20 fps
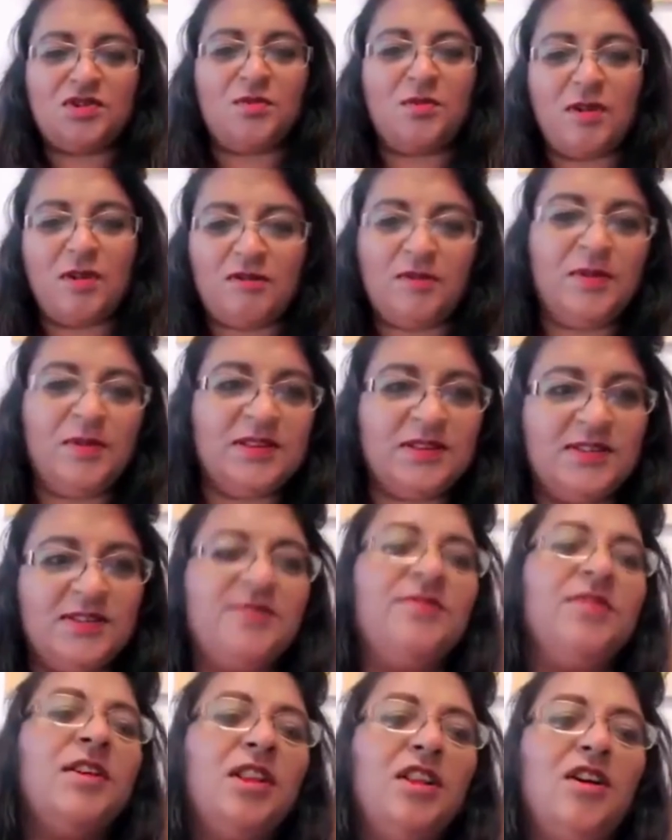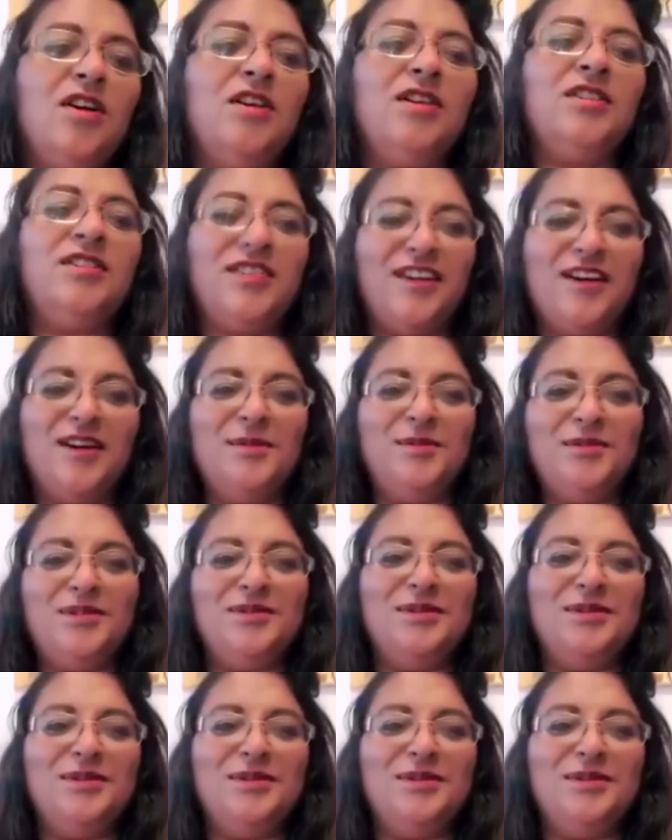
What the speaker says: Kumari business for a long time,